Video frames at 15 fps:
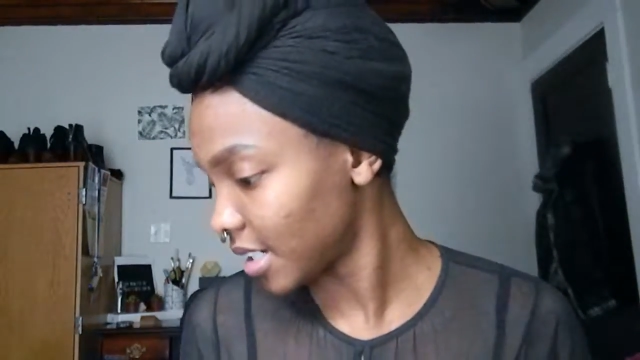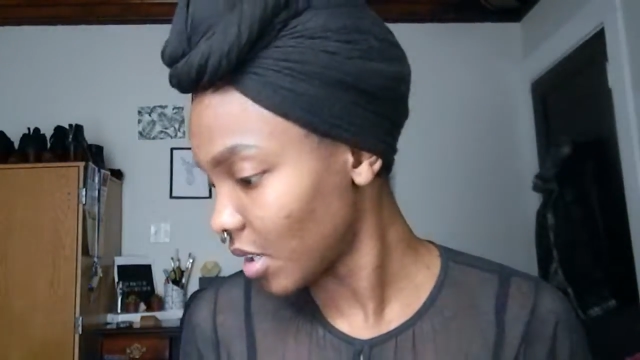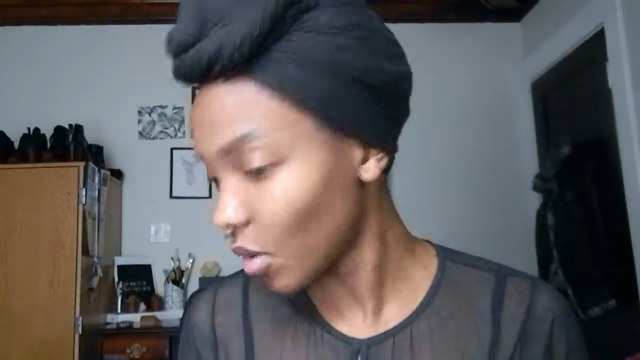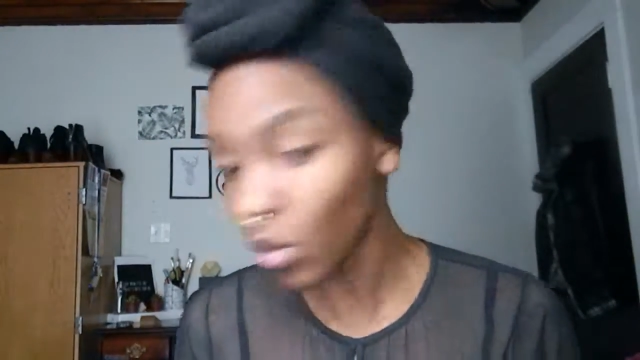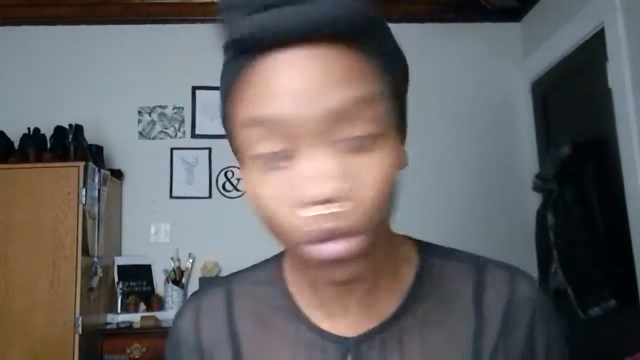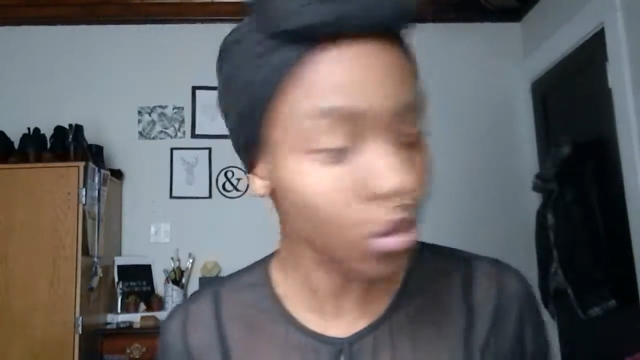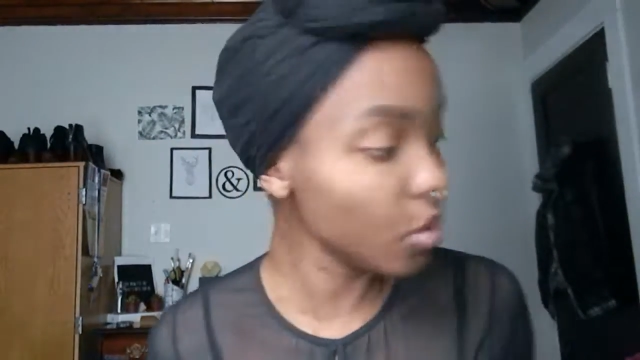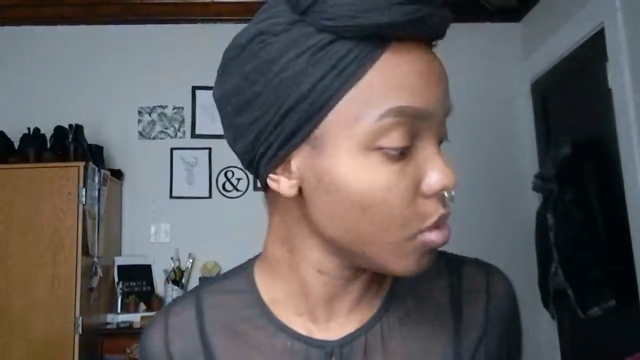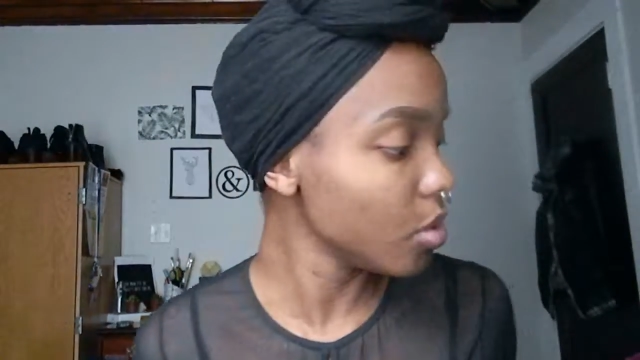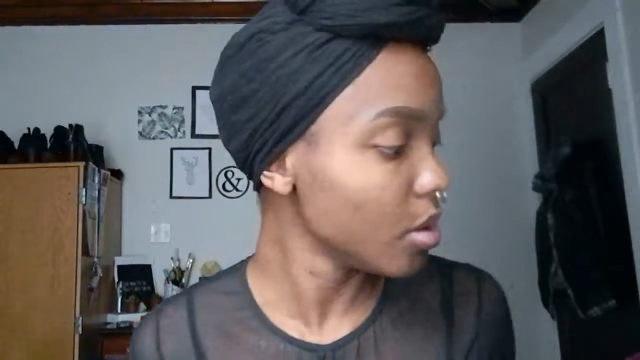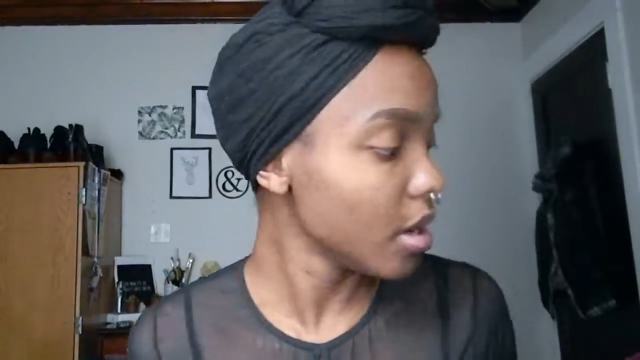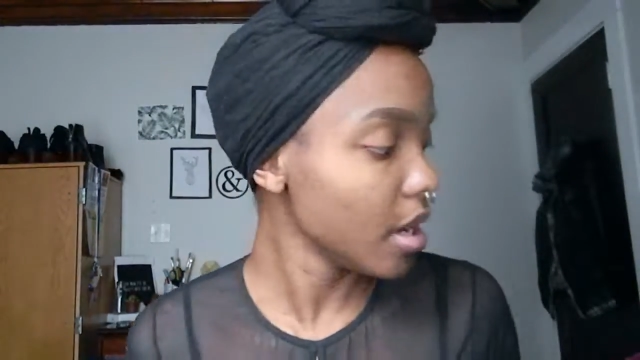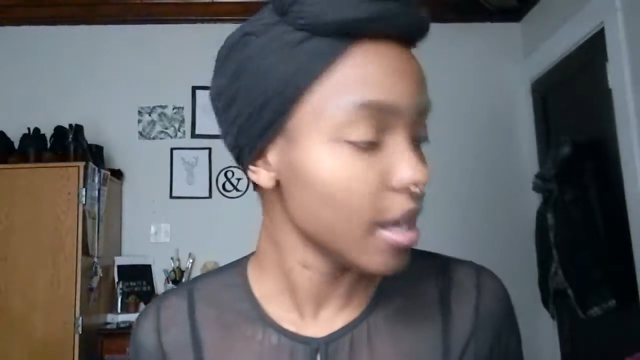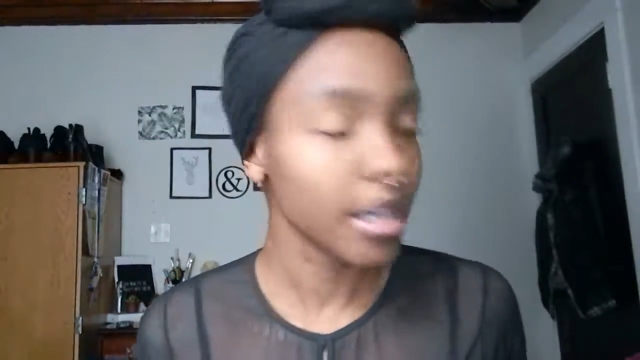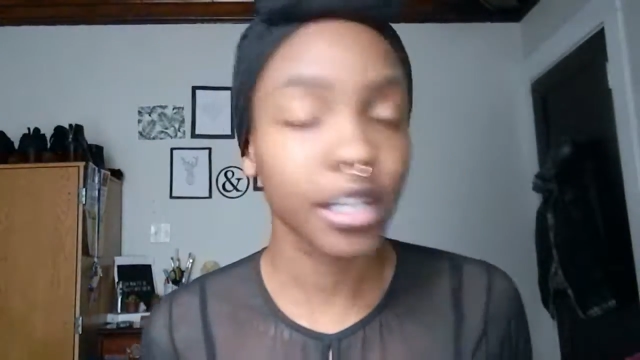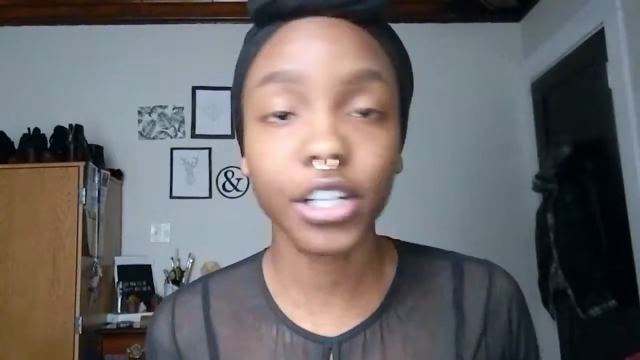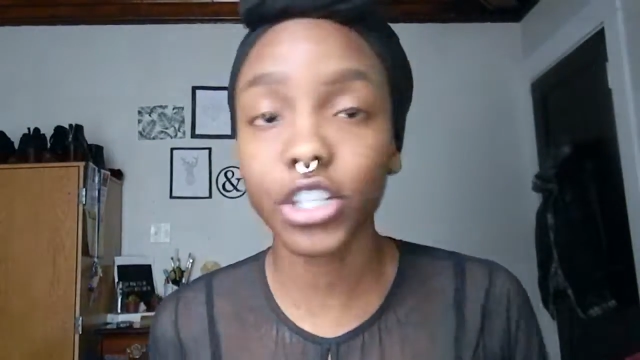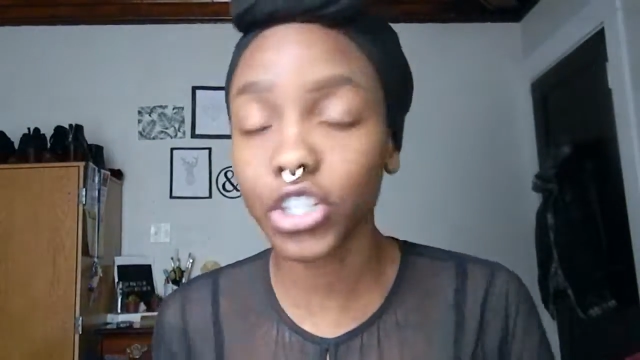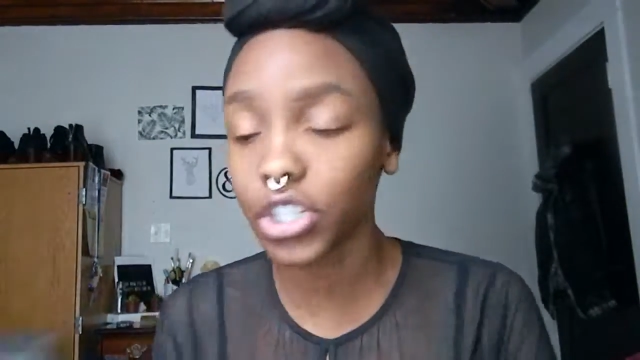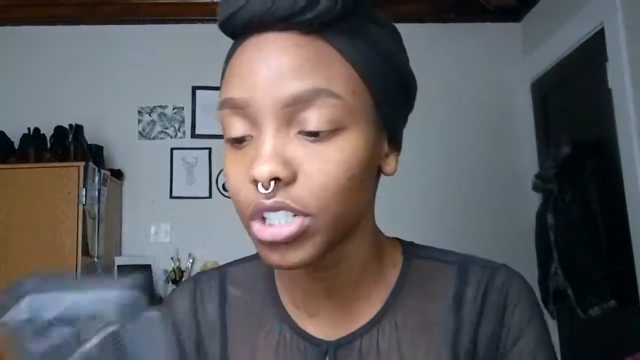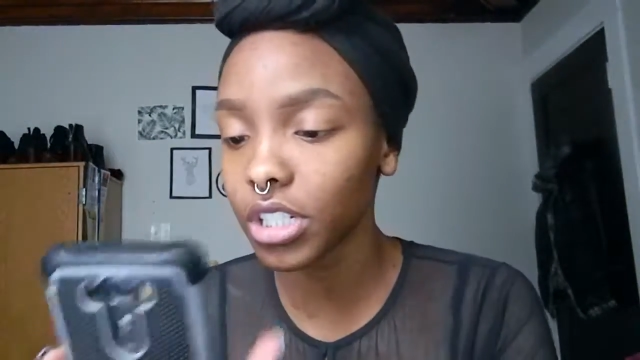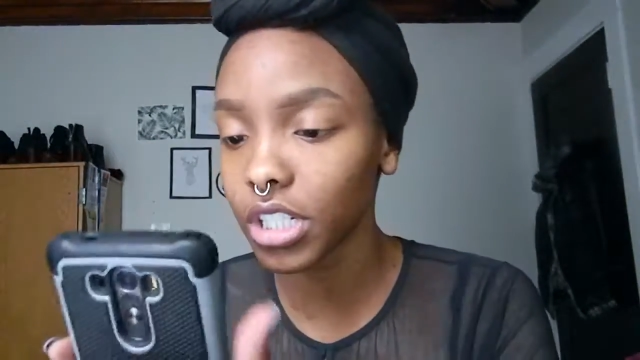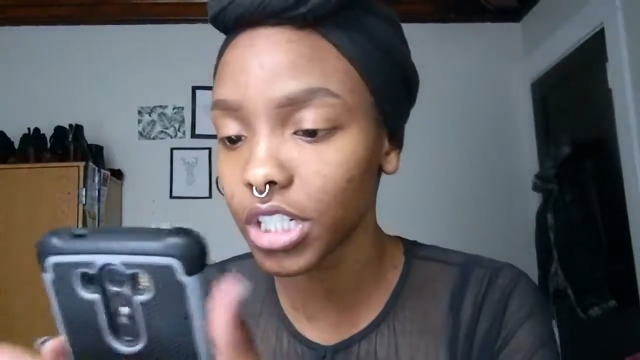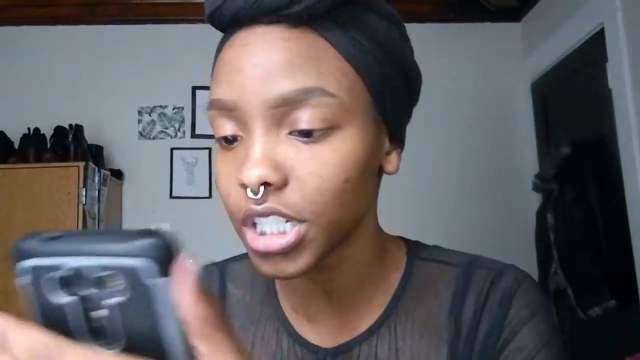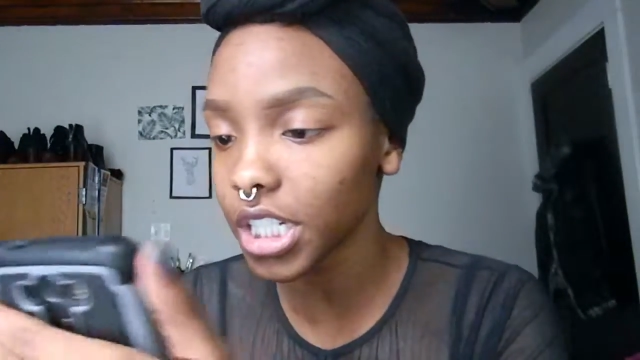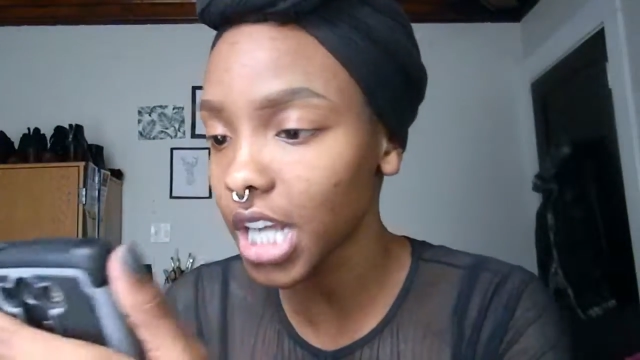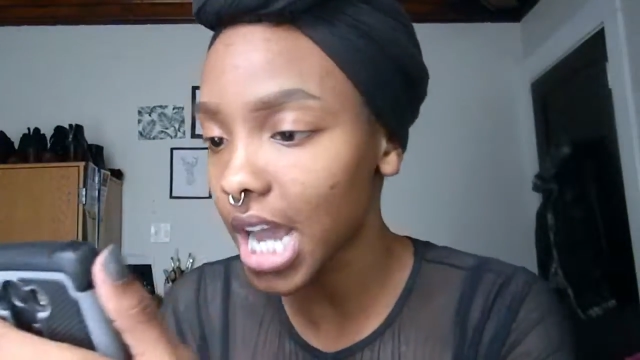Oh, she